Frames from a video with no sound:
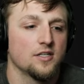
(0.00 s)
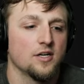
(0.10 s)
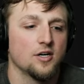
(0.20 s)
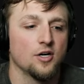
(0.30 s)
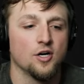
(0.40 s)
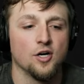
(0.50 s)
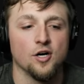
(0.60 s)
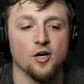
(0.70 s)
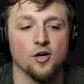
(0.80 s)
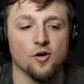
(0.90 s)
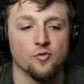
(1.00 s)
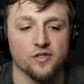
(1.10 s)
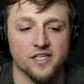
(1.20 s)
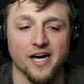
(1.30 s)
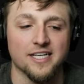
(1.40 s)
Oh,
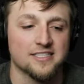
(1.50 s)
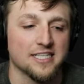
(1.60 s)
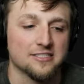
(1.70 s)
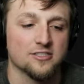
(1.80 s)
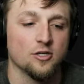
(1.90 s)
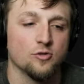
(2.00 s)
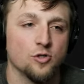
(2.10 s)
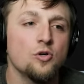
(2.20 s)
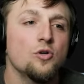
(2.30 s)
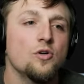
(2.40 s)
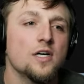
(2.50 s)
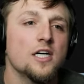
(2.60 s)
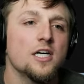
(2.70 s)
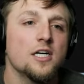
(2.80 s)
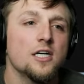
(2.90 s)
nice. That's so
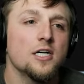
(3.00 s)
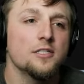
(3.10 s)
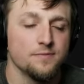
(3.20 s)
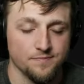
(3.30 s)
cool.